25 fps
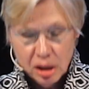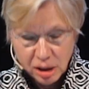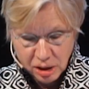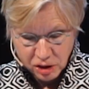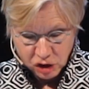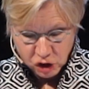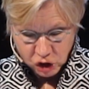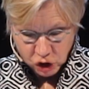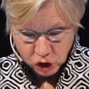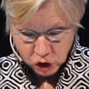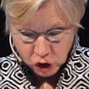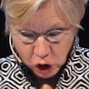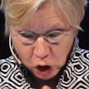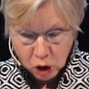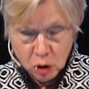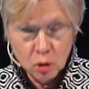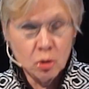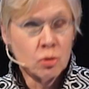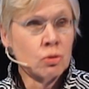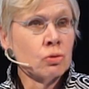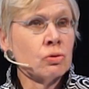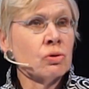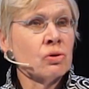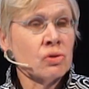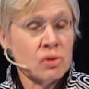
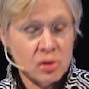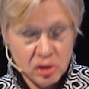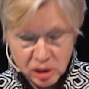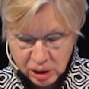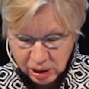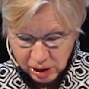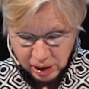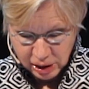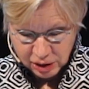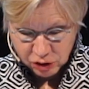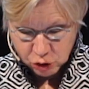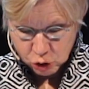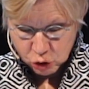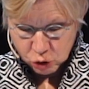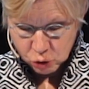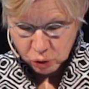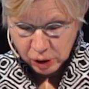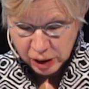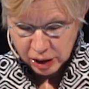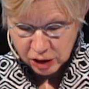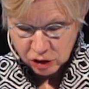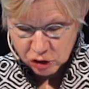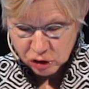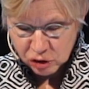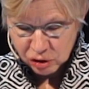stones, and
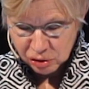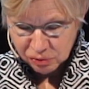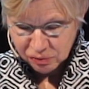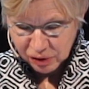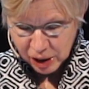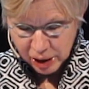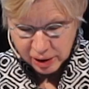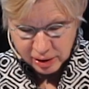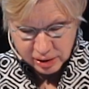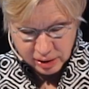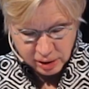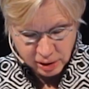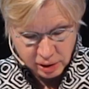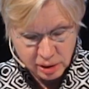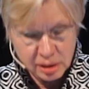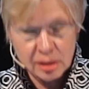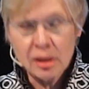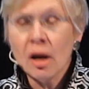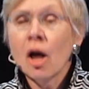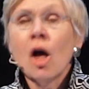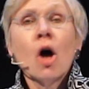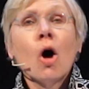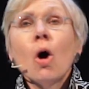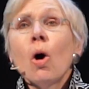strange devices,